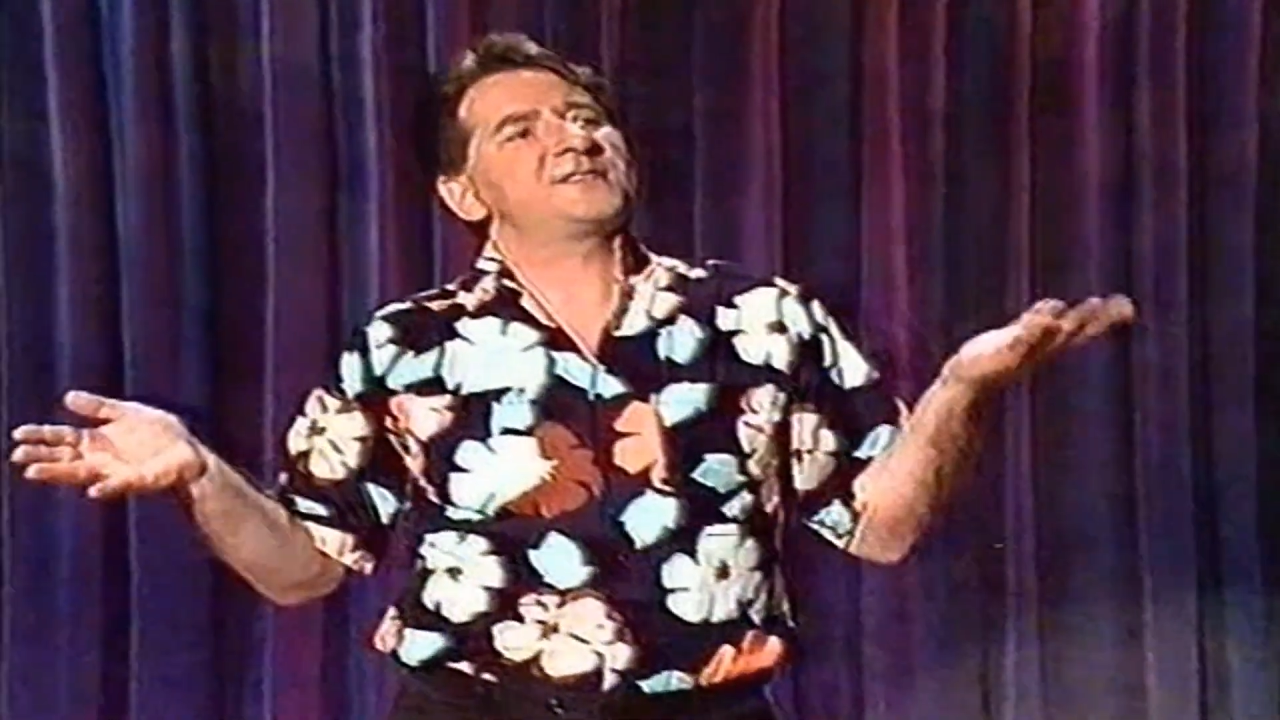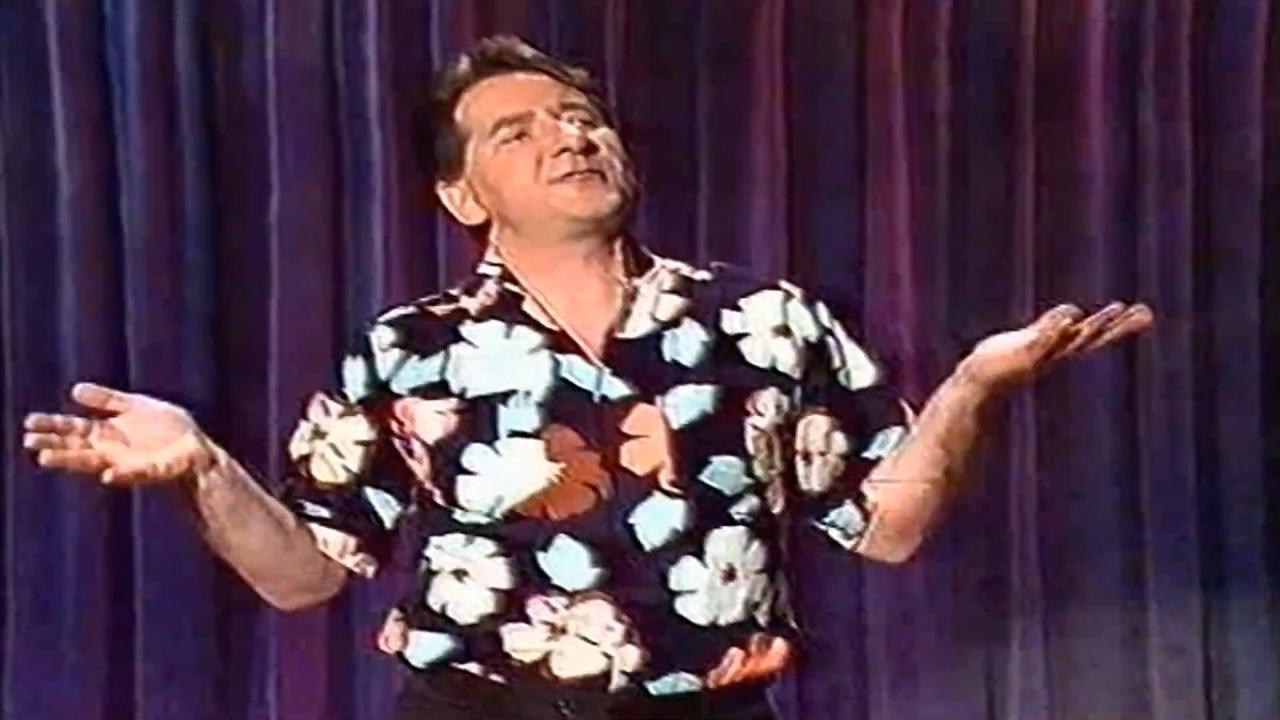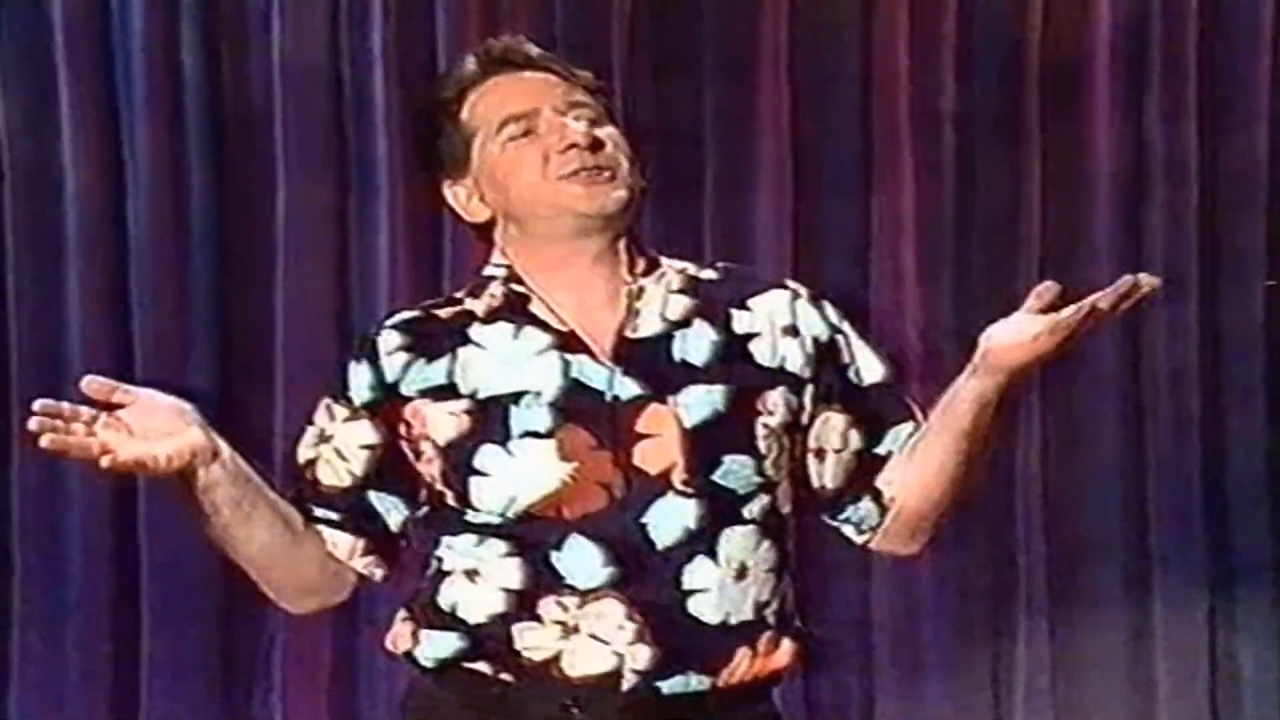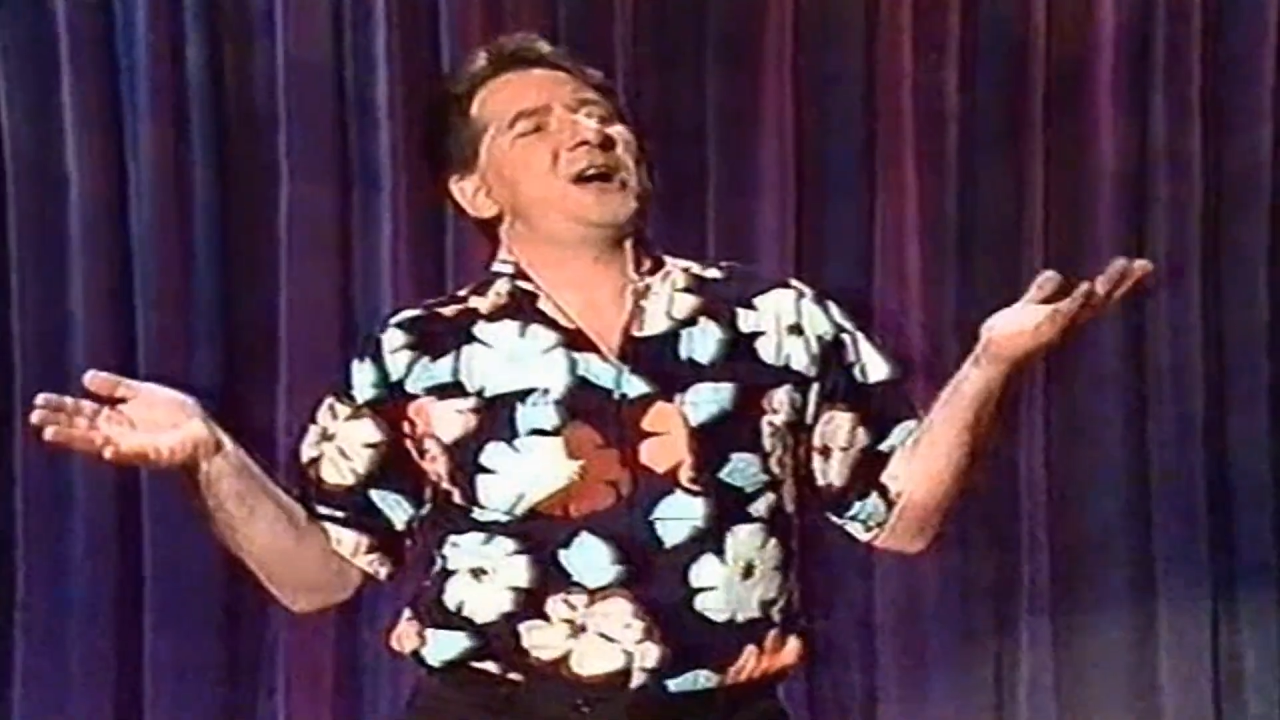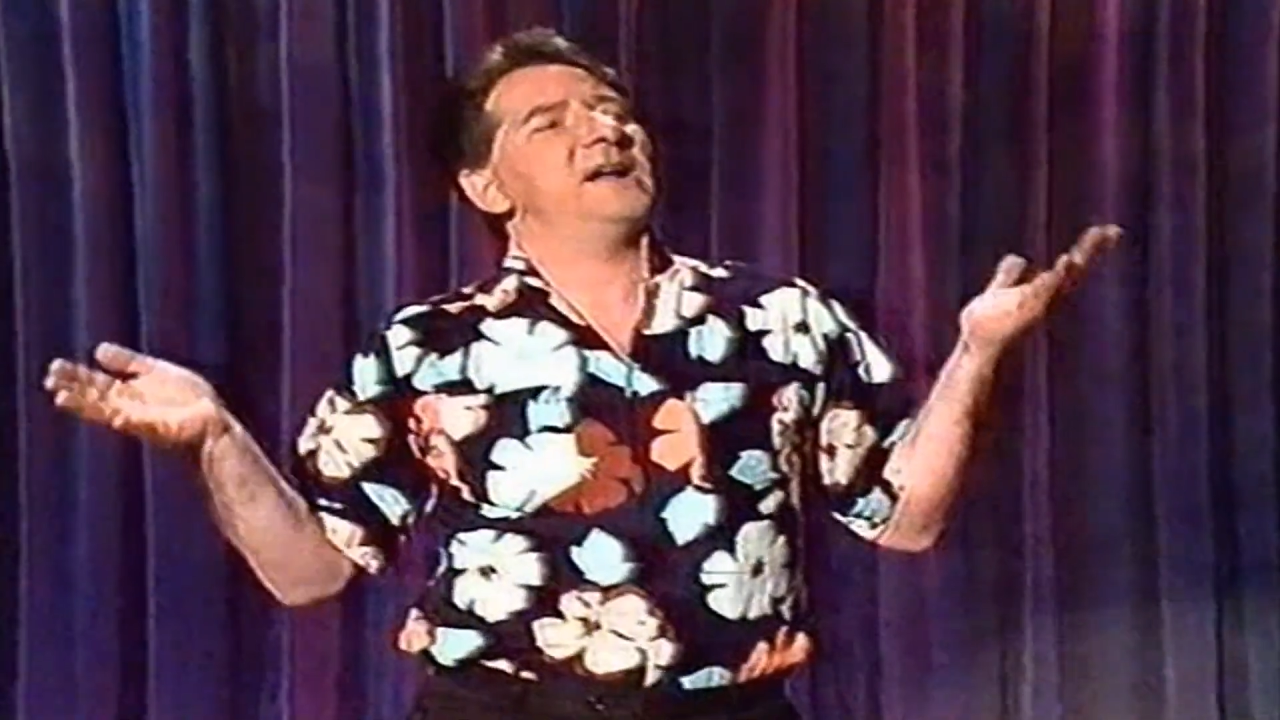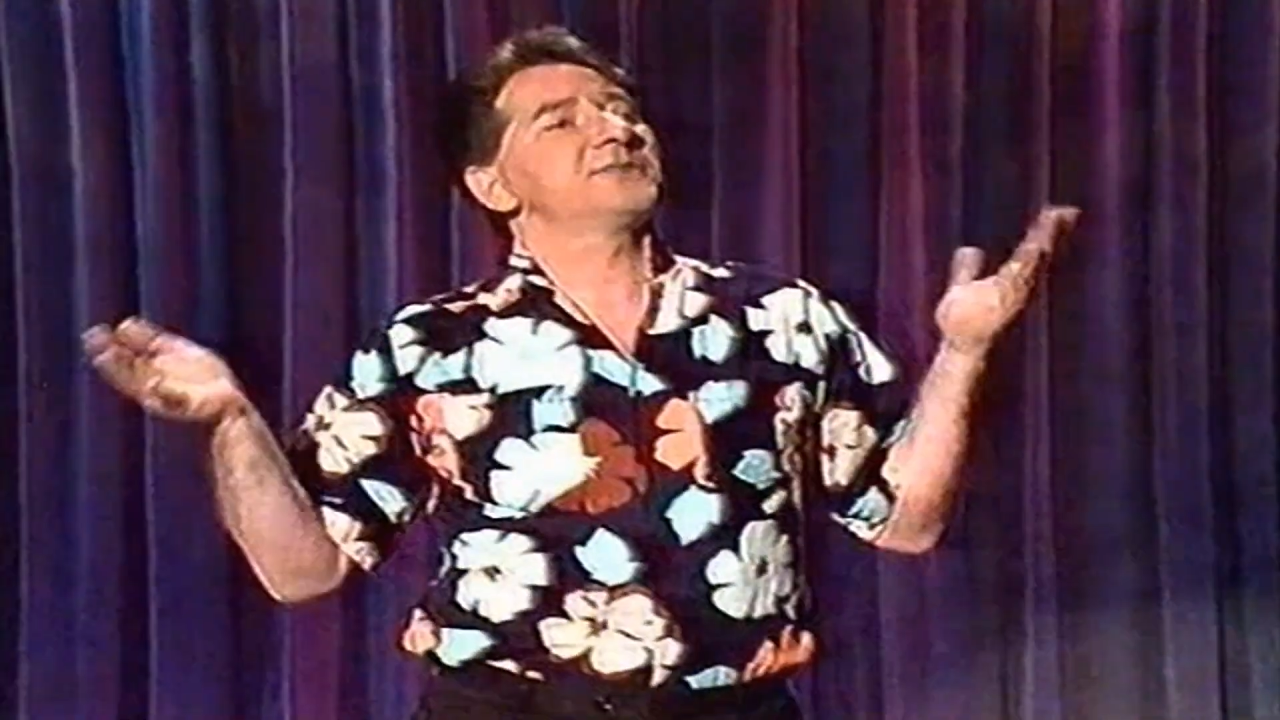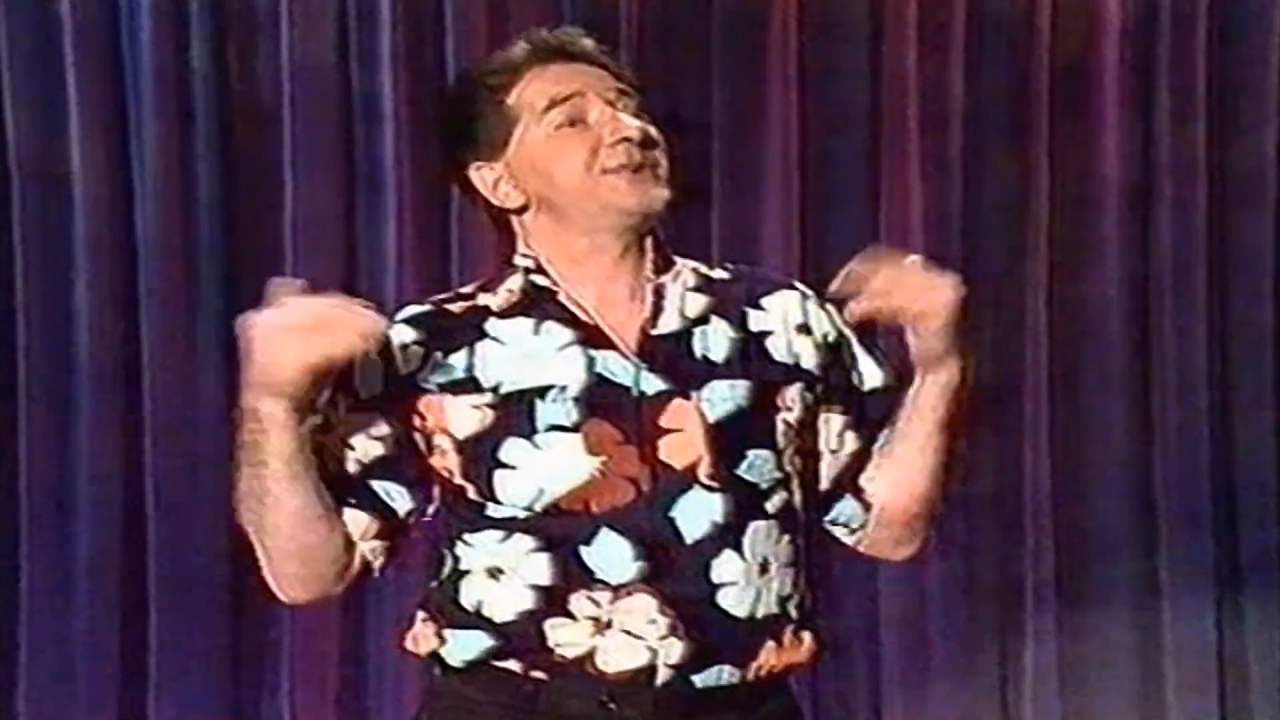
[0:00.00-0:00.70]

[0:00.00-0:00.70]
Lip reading: as a child,